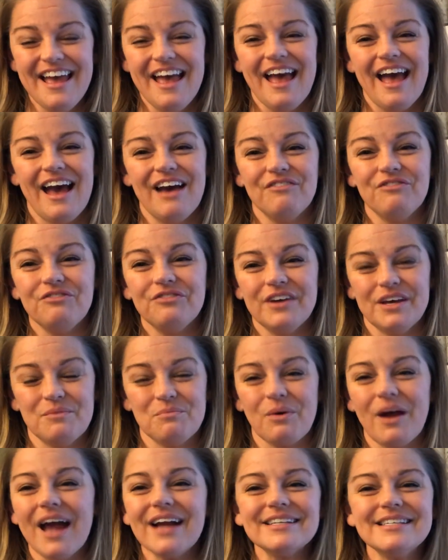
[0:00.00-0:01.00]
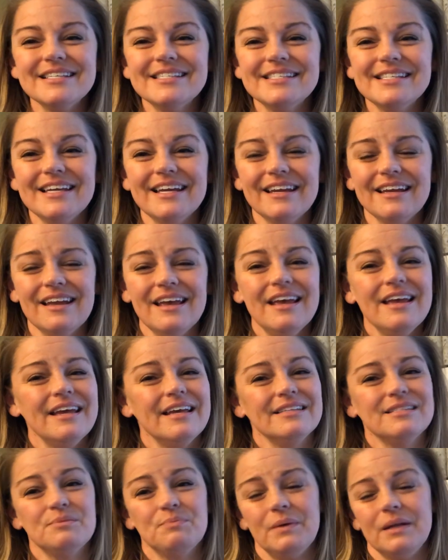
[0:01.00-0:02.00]
Have fun practicing.
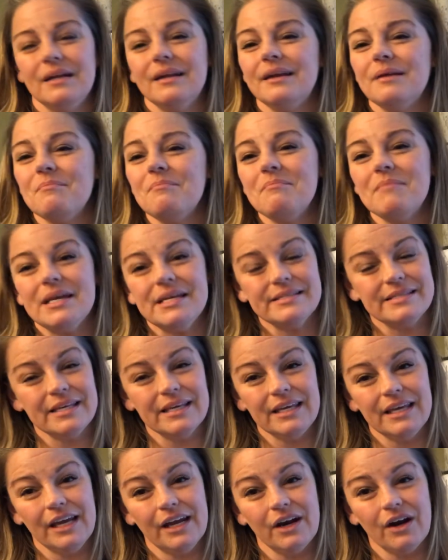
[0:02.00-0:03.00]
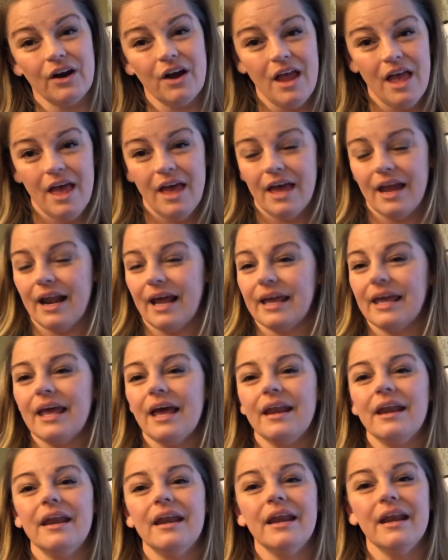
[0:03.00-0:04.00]
It's been an amazing year, and I
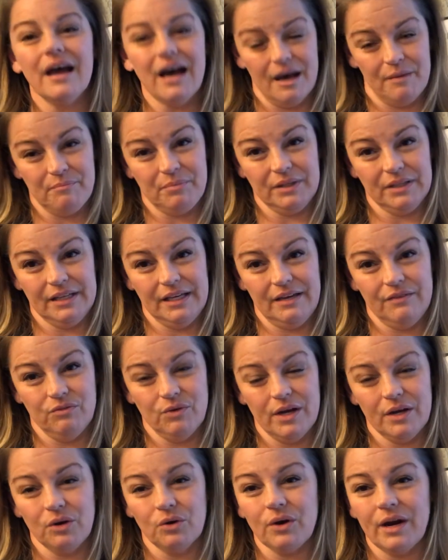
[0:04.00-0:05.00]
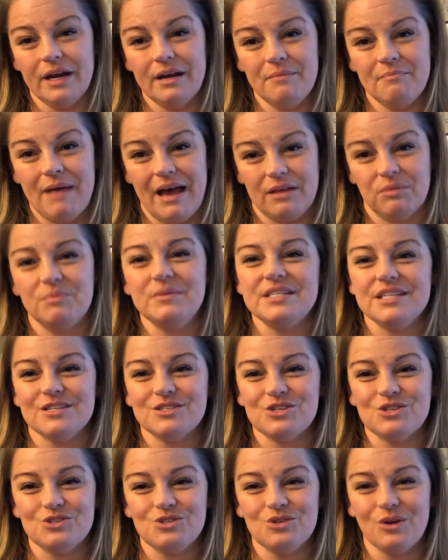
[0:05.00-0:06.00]
cannot believe what great
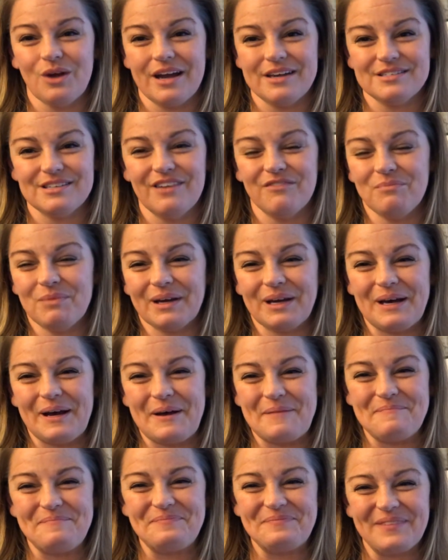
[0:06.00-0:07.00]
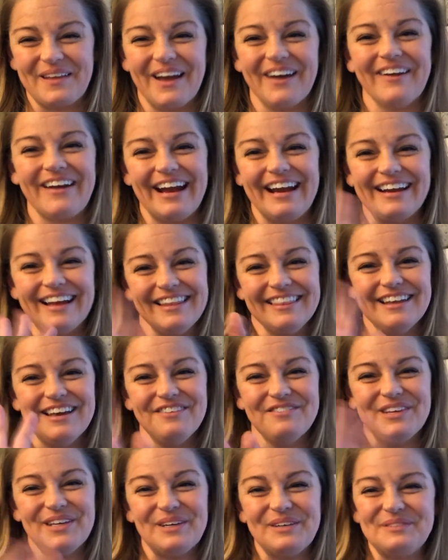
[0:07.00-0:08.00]
mathematicians you guys have become. All right, I love
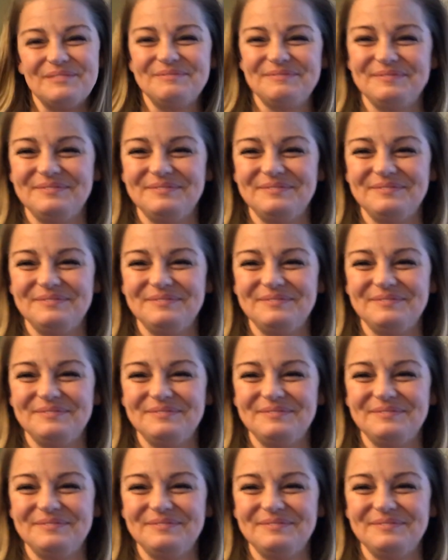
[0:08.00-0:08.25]
you.